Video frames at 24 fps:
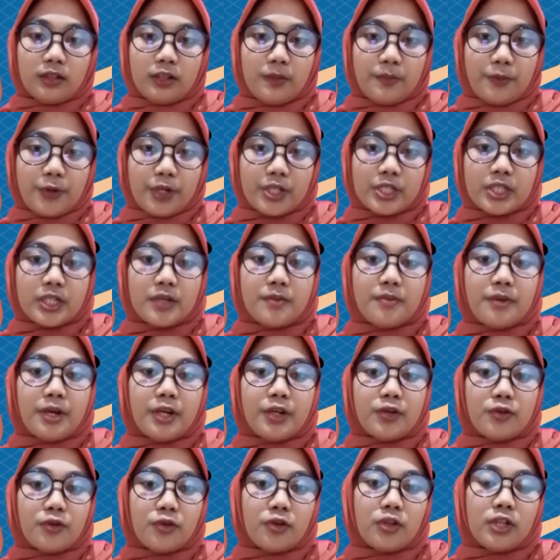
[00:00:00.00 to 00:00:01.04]
presented by
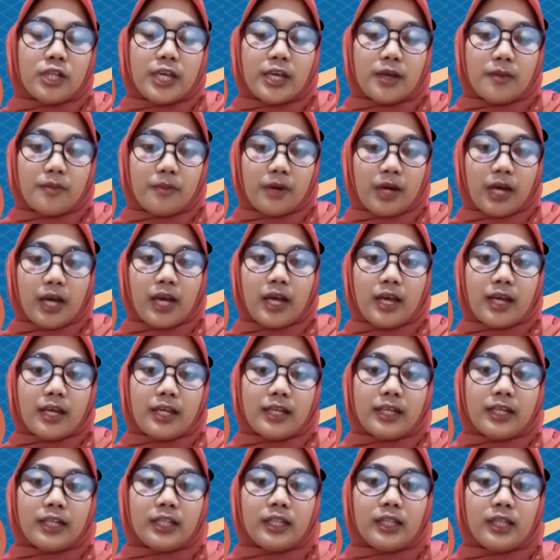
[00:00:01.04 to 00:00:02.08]
Nurul Hikmah,
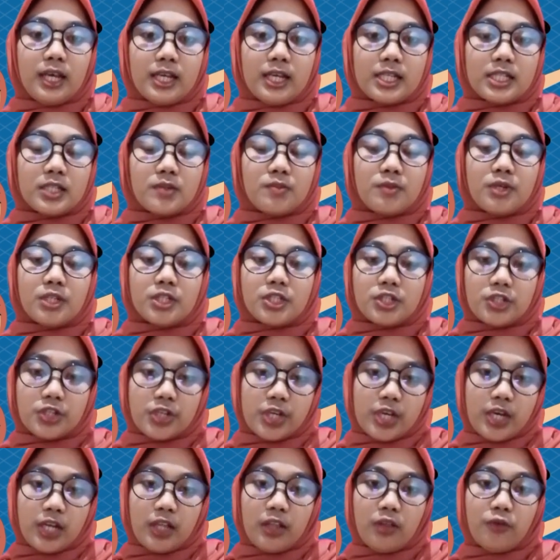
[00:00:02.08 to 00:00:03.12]
and the last
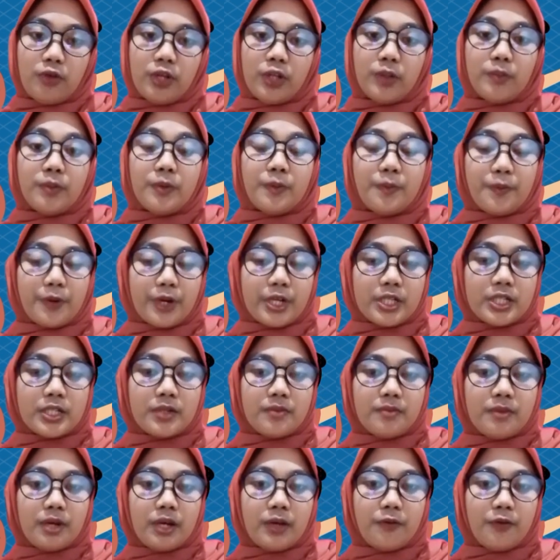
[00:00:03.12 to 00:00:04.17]
material will be presented
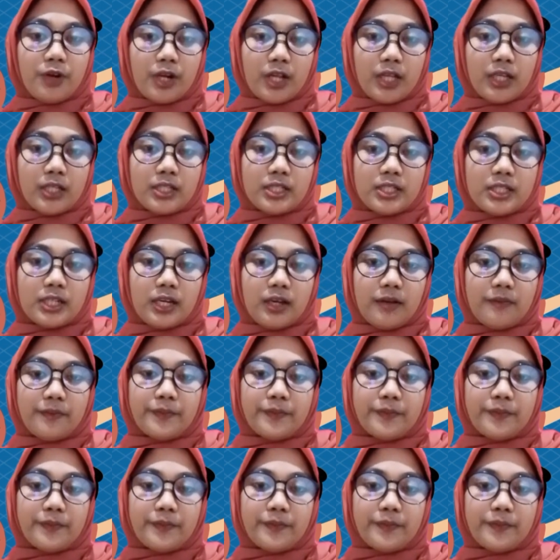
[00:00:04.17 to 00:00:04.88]
by Fardansha.